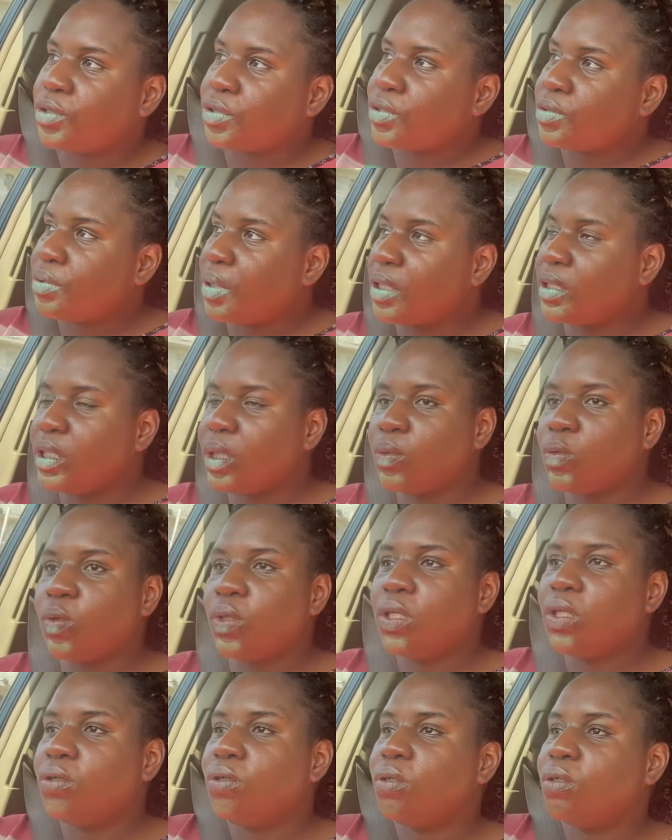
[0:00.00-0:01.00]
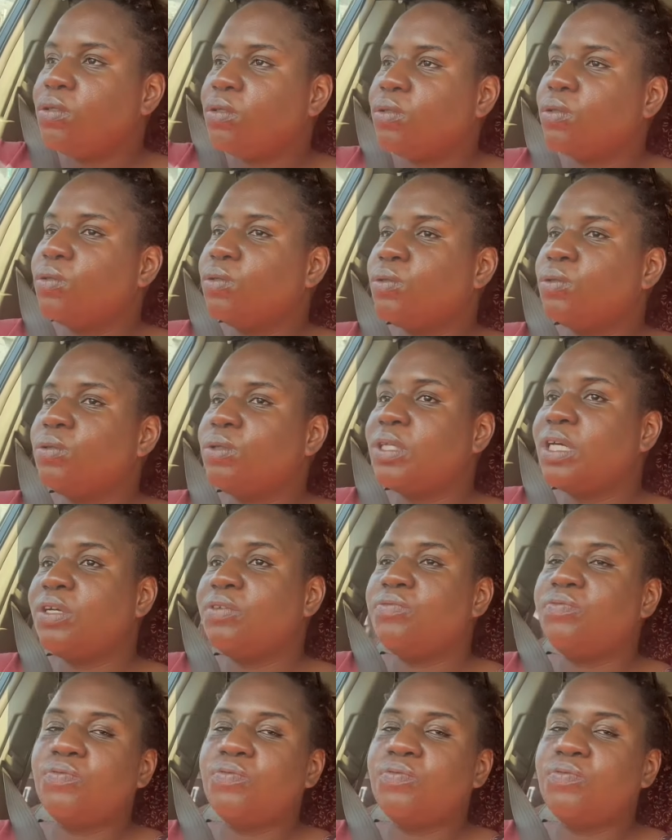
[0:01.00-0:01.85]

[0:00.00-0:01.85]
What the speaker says: So right now I'm quickly gonna go get